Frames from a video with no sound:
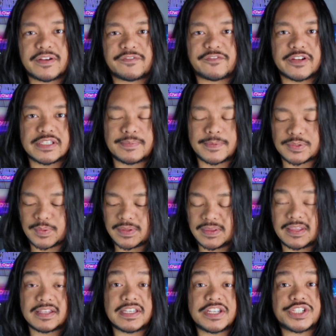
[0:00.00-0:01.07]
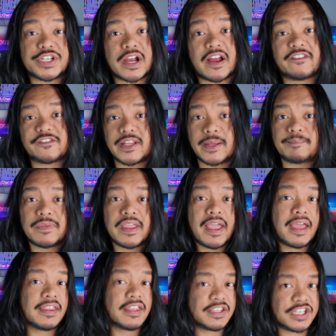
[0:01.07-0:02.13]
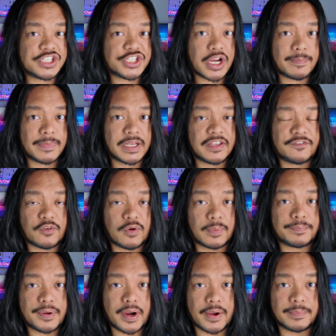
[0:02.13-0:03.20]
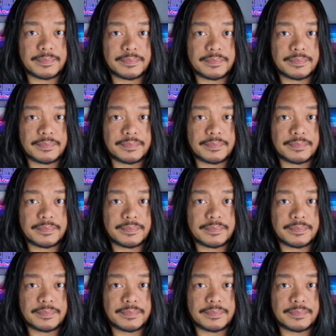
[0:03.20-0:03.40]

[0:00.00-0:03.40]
difference between the DJI Flip and the DJI Mini 4 Pro.